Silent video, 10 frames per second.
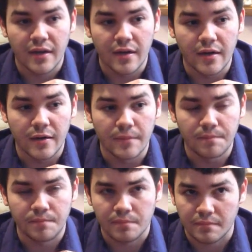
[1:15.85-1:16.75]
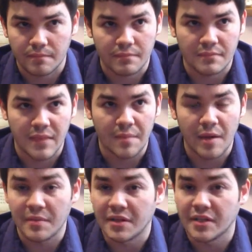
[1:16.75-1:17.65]
That
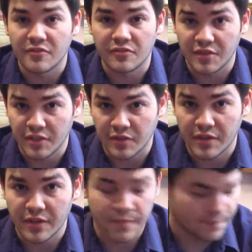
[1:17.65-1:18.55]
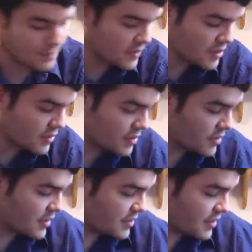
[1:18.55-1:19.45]
might be in a different video later. So let's
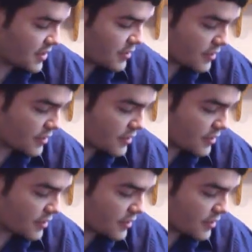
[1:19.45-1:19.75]
go ahead and take a